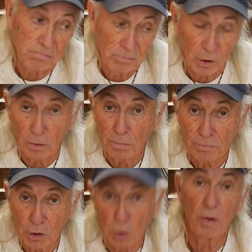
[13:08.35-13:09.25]
you know,
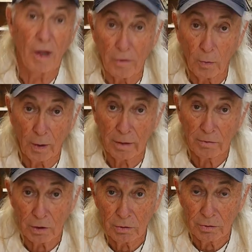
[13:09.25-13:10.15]
chew the other one
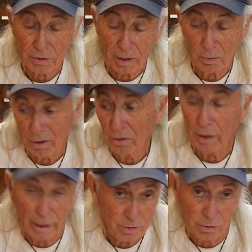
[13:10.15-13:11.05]
out too and say, what are you
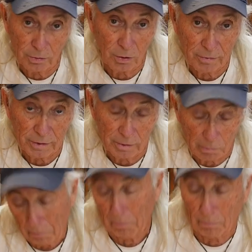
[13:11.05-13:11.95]
guys doing over
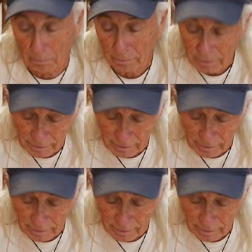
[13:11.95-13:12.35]
here? Mm, you